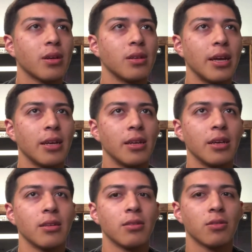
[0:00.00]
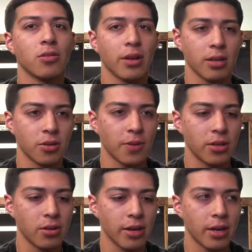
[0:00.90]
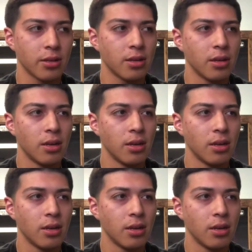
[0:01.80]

lately, so I can explain to you guys,